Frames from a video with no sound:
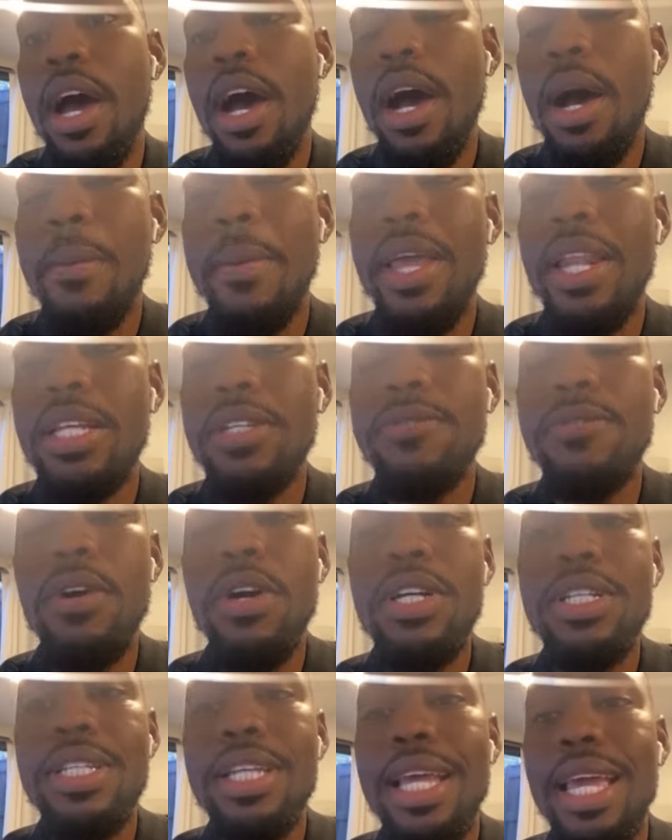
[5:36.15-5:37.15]
Um, and as
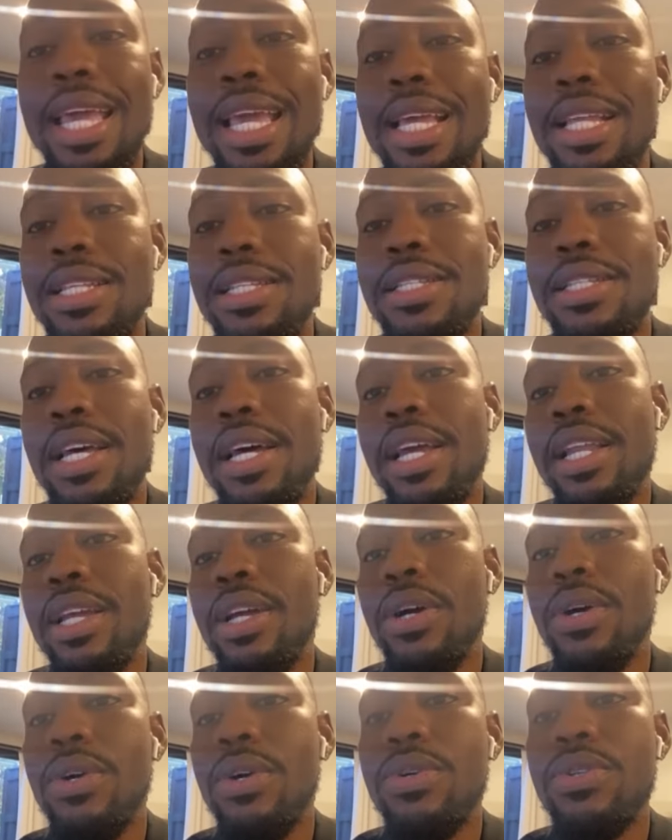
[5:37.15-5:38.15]
far as the
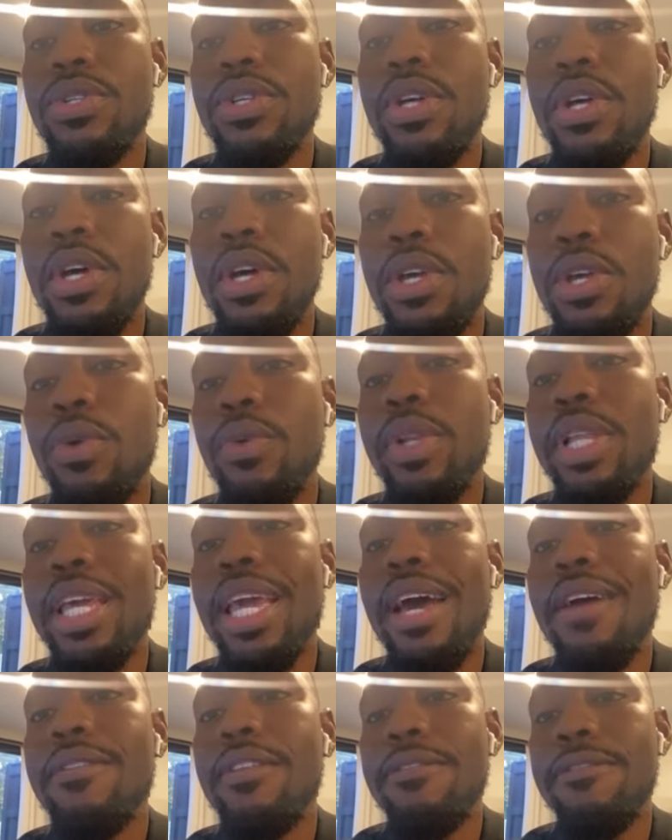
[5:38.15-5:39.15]
inside goes, you
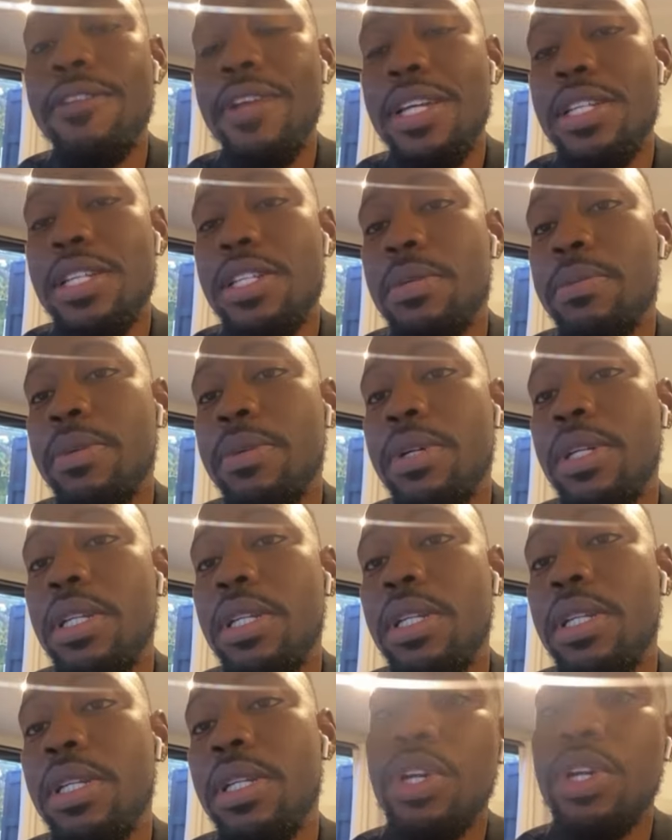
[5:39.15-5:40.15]
really have the
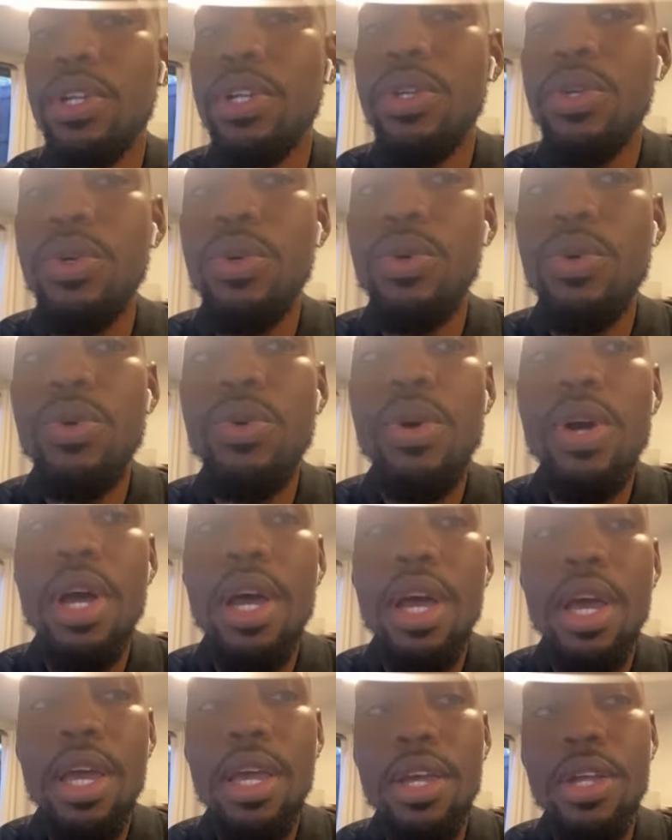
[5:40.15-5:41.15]
flexibility because you can
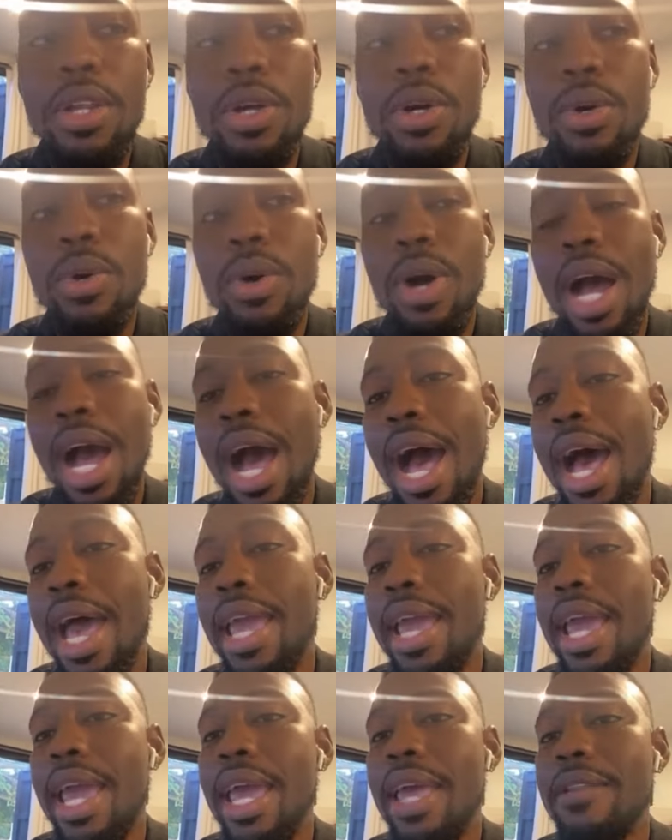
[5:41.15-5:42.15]
do you know
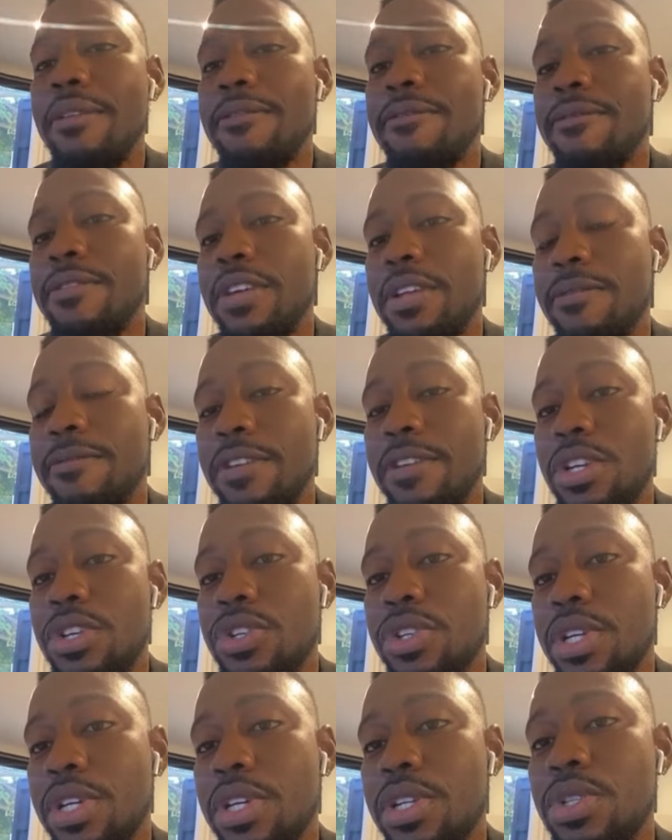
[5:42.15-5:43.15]
high end
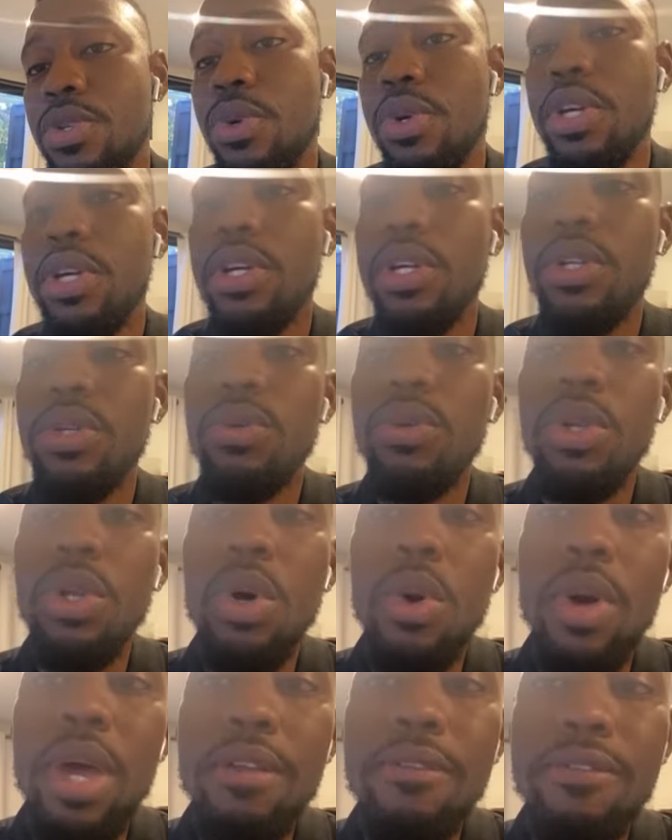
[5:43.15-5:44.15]
finishes or you can do
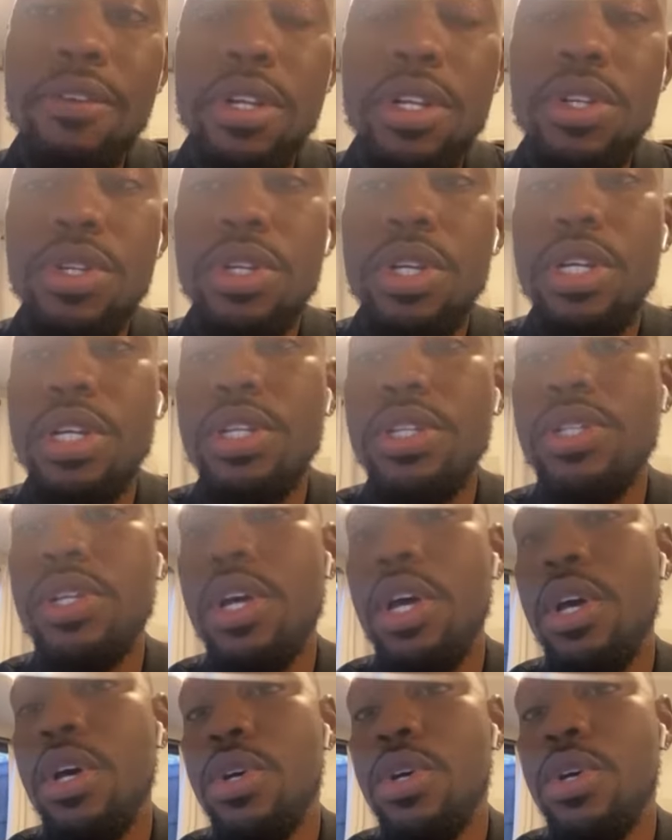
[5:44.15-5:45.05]
low end finishes.